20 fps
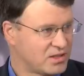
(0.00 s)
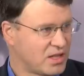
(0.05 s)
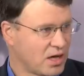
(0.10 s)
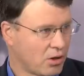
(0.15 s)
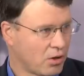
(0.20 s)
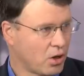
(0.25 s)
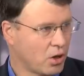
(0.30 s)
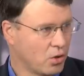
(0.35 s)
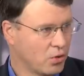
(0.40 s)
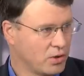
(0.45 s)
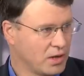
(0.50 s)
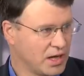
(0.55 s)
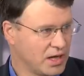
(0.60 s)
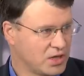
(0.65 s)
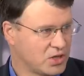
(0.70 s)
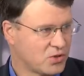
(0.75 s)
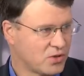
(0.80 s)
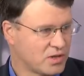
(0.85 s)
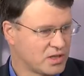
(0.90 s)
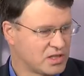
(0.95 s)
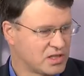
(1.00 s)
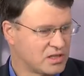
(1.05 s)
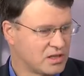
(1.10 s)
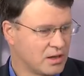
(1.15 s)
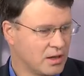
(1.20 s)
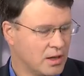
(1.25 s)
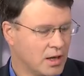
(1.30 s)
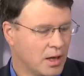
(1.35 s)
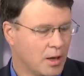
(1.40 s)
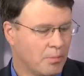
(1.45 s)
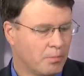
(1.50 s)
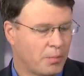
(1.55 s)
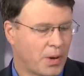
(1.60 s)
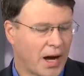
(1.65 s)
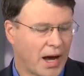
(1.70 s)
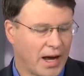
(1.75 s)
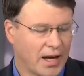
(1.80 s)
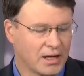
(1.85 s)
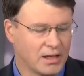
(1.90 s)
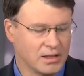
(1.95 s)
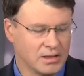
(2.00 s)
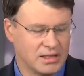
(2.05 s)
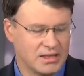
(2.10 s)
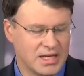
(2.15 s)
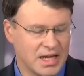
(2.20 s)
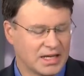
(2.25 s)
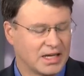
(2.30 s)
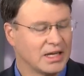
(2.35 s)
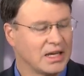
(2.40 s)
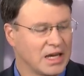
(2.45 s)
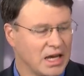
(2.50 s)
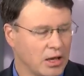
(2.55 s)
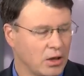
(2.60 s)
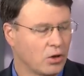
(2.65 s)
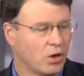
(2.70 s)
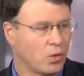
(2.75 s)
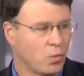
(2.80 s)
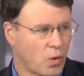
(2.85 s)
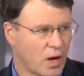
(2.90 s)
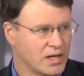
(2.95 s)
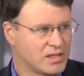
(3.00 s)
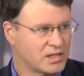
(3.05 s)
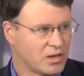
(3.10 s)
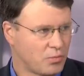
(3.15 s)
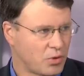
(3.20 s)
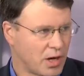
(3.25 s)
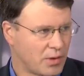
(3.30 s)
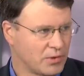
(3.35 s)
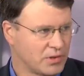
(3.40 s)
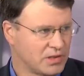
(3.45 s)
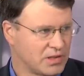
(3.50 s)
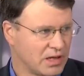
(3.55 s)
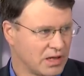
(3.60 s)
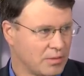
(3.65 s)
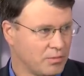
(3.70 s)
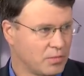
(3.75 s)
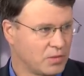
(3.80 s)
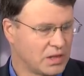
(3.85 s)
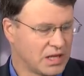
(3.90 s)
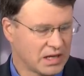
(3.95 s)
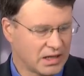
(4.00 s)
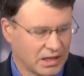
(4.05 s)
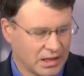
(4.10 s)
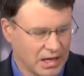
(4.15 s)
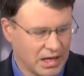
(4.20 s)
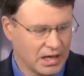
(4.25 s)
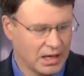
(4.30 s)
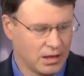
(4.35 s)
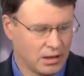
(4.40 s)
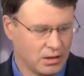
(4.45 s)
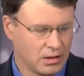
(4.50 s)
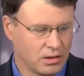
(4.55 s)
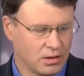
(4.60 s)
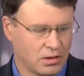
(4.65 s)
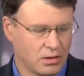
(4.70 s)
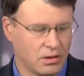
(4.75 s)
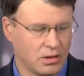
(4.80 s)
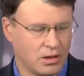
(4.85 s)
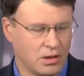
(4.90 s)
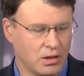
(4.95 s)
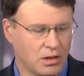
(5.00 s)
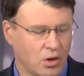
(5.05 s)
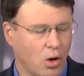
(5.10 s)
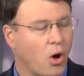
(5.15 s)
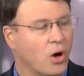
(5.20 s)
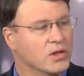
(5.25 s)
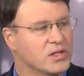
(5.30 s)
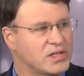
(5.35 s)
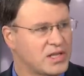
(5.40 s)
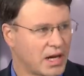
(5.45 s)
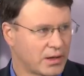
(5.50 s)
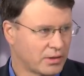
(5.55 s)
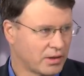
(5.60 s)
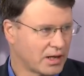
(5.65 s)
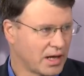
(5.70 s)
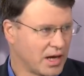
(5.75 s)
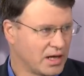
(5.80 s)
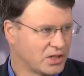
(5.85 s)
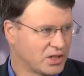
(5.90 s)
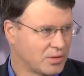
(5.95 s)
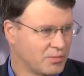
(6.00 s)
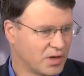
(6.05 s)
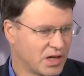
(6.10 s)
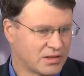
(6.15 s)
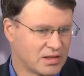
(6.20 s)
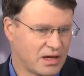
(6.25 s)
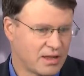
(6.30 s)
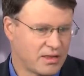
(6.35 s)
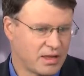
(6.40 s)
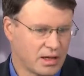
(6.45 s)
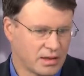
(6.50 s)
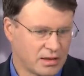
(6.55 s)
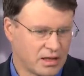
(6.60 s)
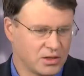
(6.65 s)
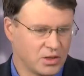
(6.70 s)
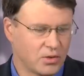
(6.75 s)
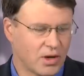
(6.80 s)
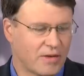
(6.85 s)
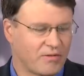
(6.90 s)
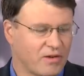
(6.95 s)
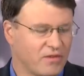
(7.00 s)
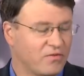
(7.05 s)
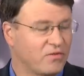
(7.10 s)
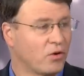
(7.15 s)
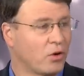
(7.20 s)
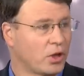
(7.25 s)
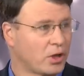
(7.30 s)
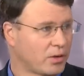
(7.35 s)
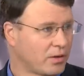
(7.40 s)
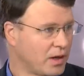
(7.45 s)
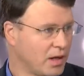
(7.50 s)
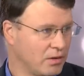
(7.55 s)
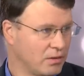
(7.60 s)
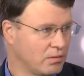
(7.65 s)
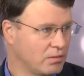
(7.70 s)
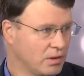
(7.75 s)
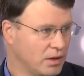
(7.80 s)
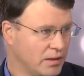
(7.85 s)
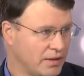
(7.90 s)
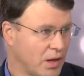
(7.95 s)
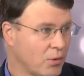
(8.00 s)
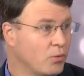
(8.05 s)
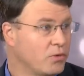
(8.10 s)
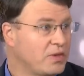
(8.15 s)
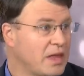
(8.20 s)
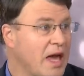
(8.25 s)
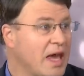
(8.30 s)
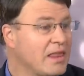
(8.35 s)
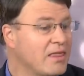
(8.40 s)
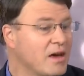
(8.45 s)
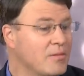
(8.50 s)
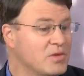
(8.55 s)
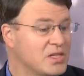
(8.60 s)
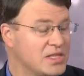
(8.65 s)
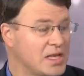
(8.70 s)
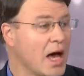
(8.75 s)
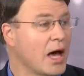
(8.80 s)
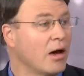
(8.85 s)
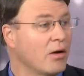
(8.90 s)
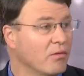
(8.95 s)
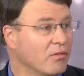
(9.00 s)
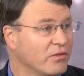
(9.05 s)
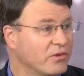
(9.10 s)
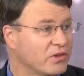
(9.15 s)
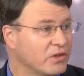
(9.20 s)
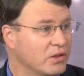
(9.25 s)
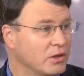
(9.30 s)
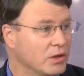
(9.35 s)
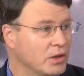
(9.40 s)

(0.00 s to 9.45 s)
their own interests by digging in on white supremacy and digging in on segregation because I think that you have a fuller and they, they themselves